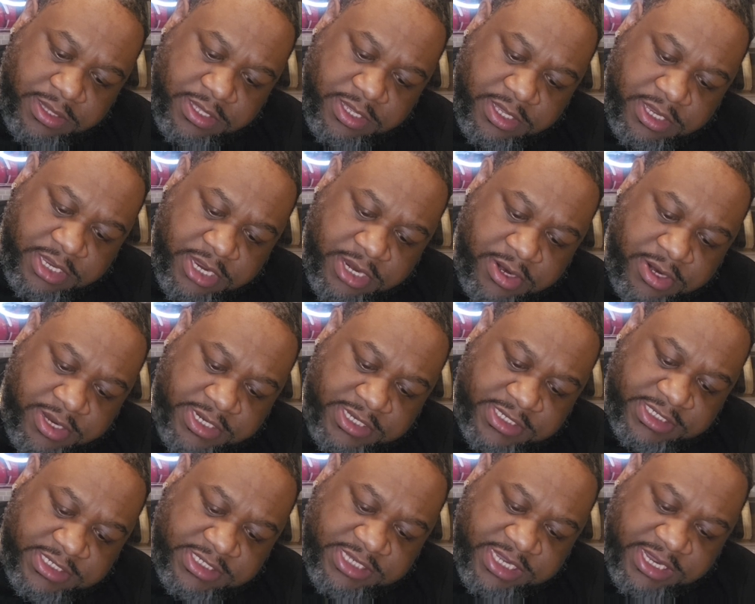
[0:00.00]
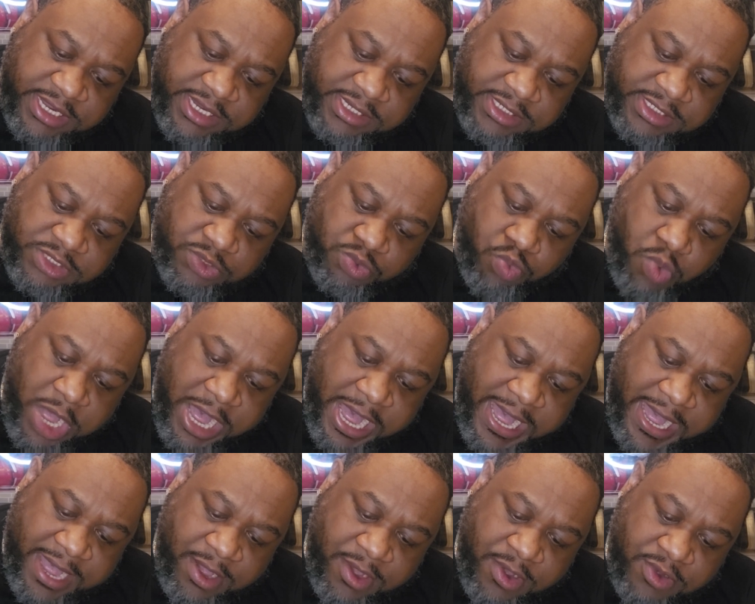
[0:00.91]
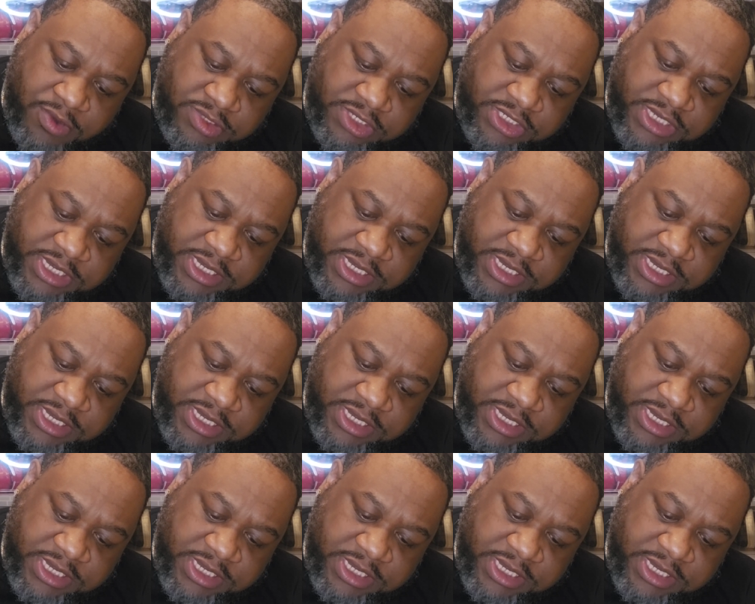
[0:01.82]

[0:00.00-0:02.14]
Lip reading: the year of the six, YOT